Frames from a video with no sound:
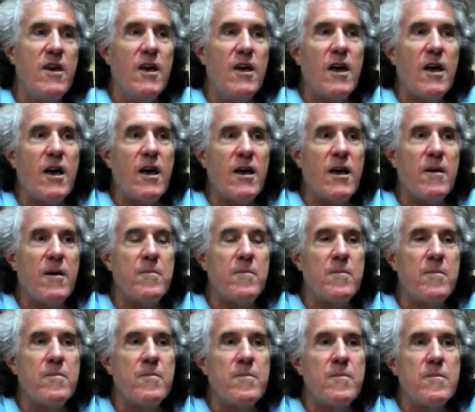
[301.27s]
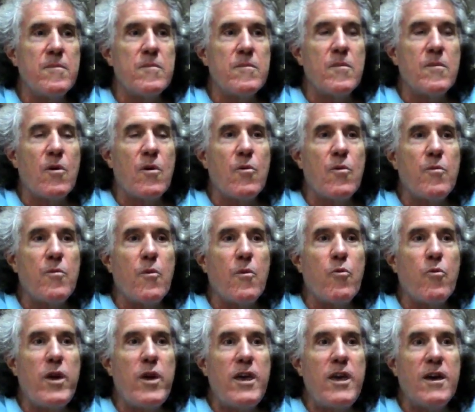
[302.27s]

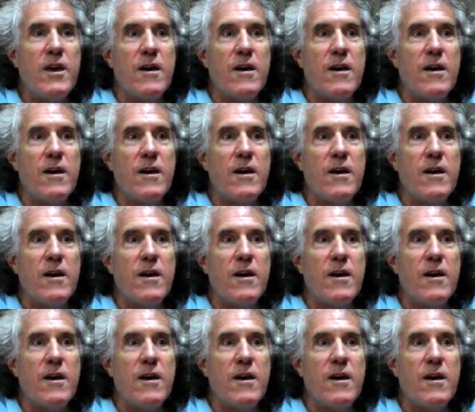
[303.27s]
We